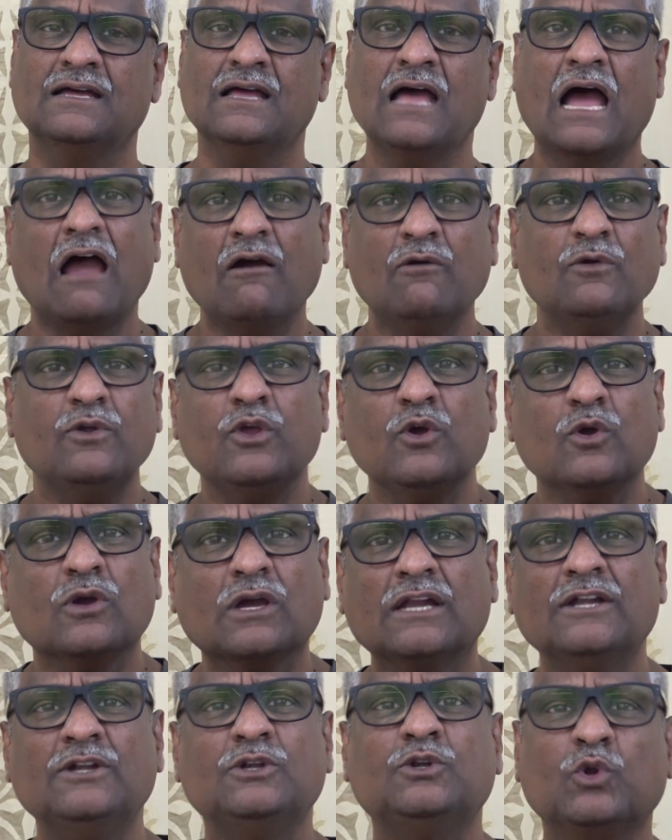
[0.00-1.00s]
How do you
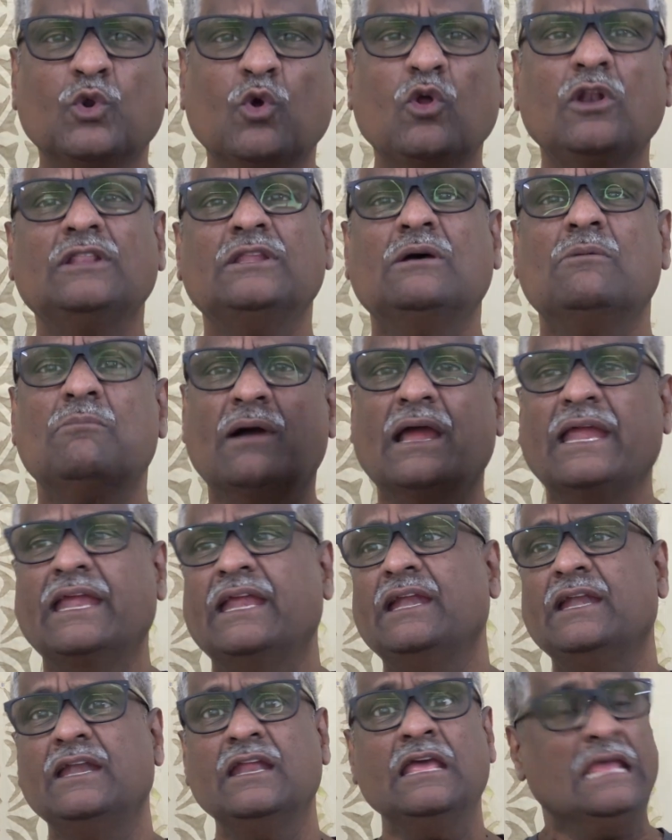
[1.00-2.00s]
control the
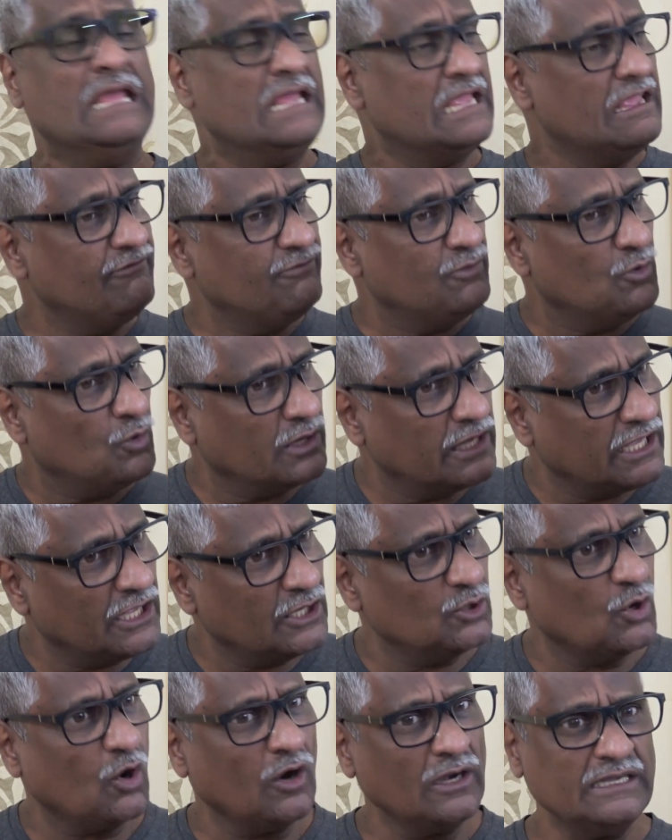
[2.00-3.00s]
mind if you
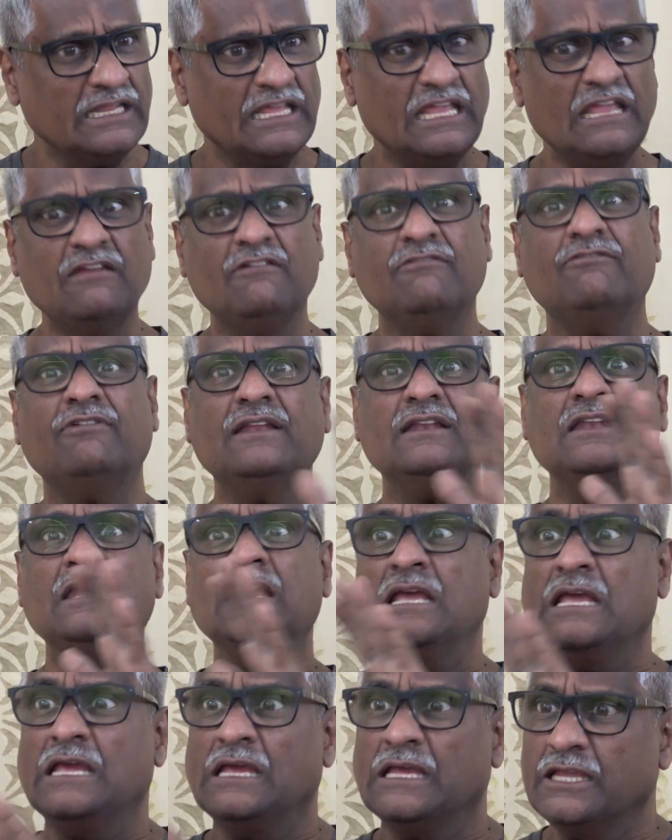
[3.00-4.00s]
cannot even,
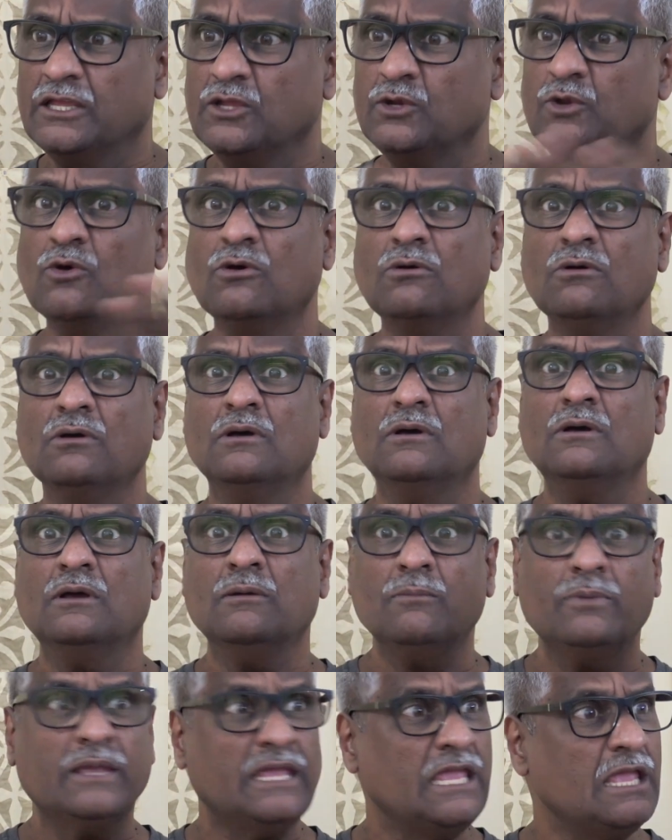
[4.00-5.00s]

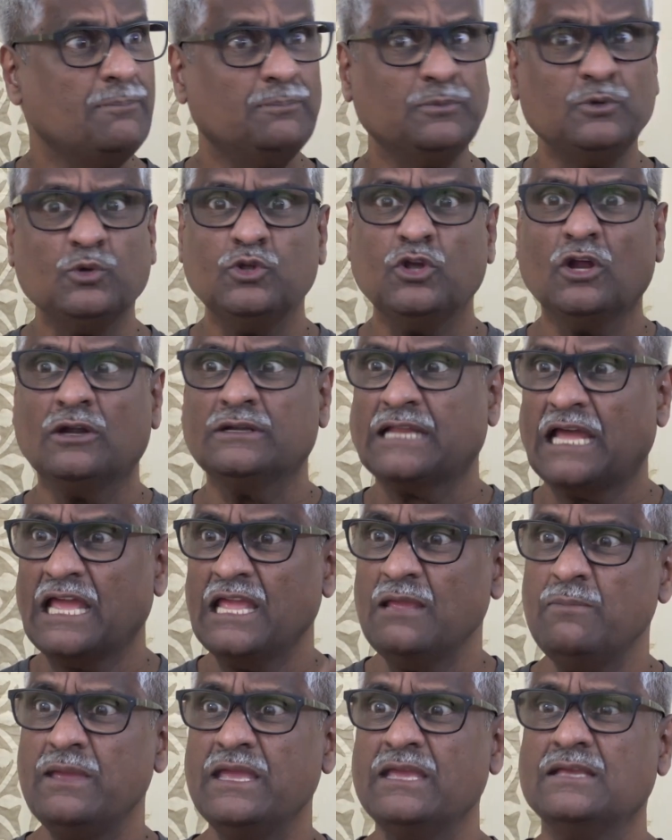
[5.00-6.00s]
keep to your
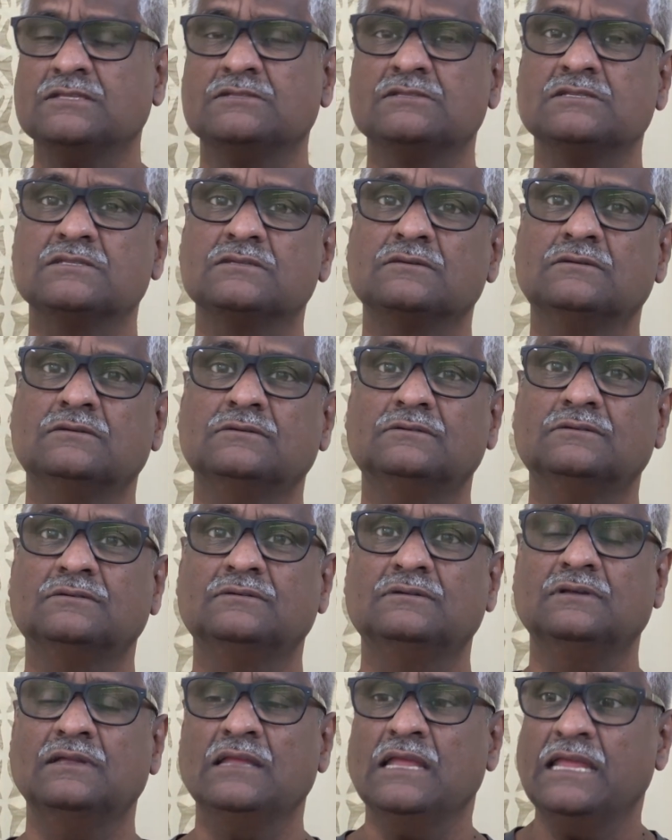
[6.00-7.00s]
timings?
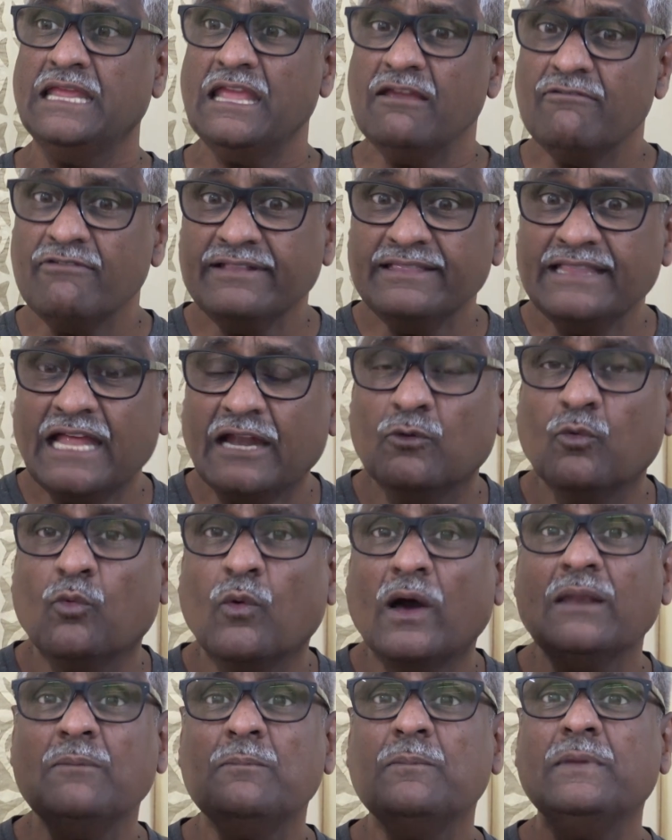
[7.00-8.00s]
Even that
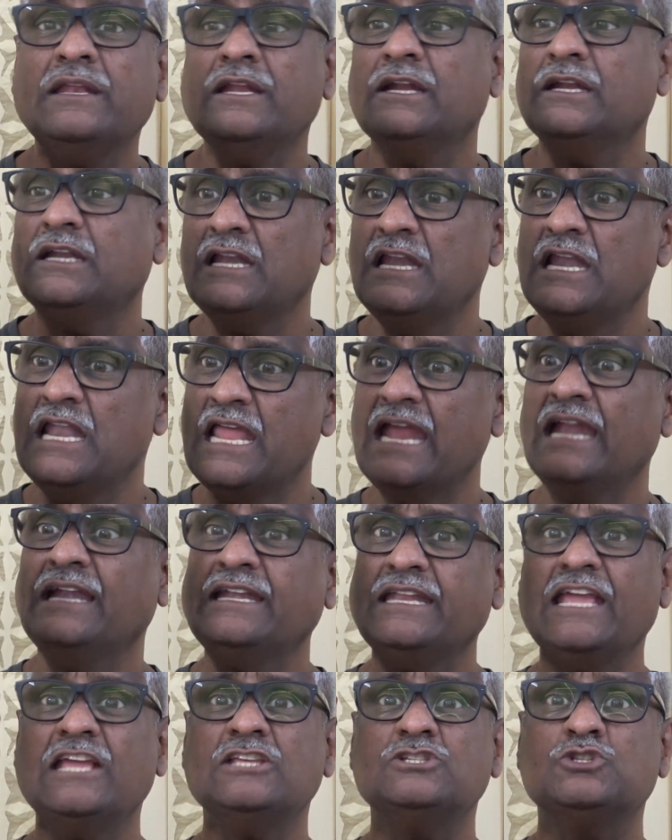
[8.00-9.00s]
1 minute
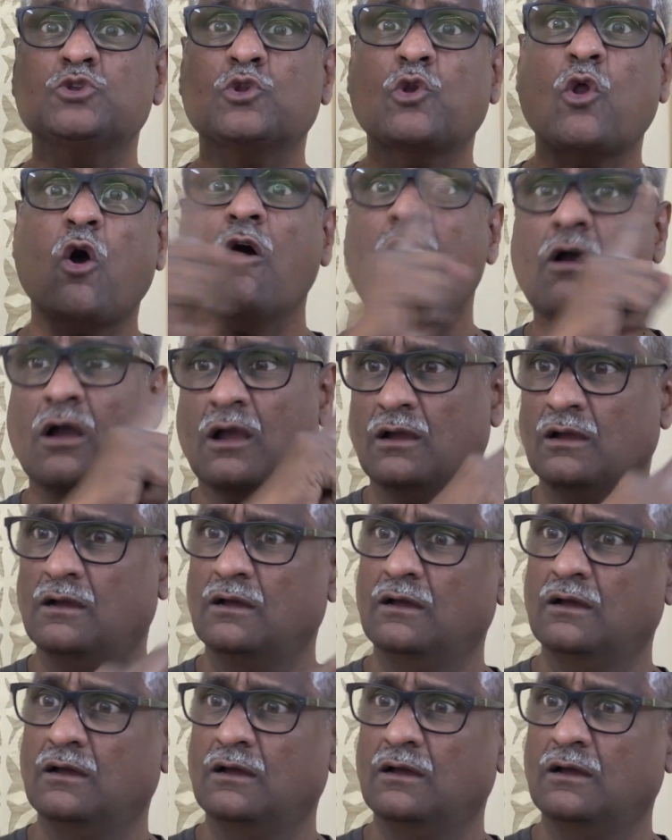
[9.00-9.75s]
late is wrong.